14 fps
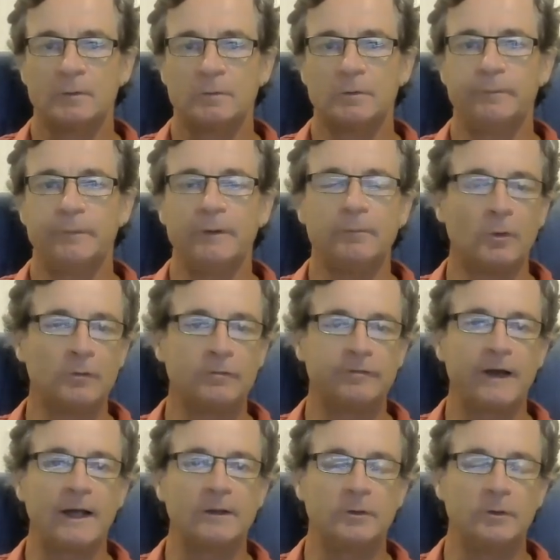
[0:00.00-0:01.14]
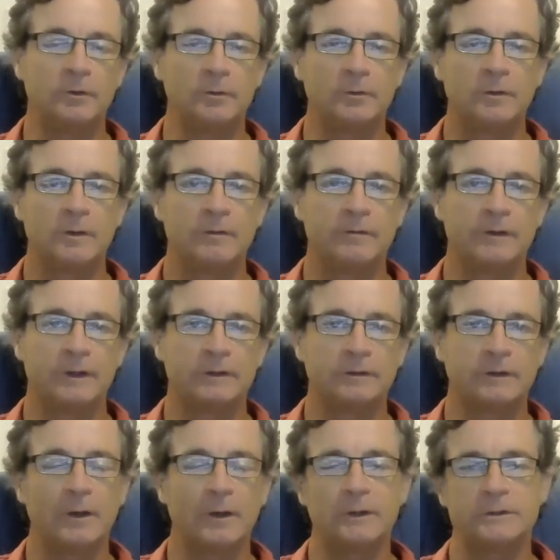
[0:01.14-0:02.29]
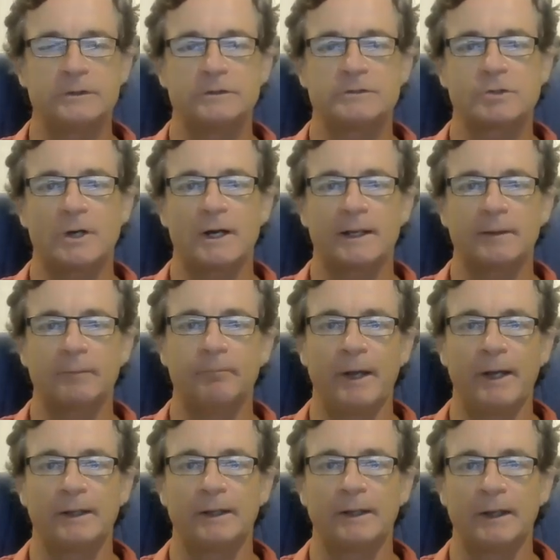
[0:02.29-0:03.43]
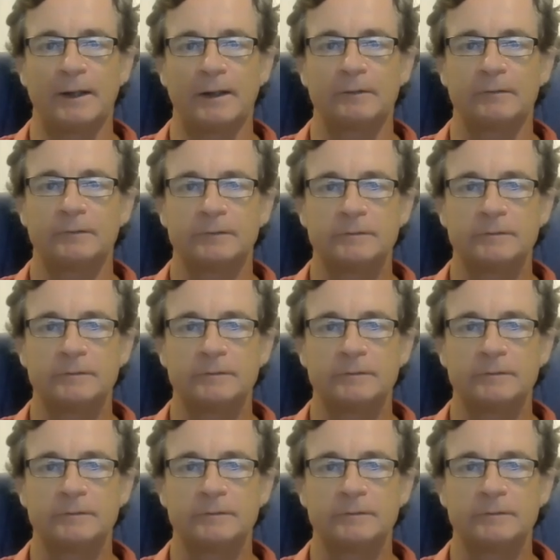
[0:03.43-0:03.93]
would be more value than going to the track and banging out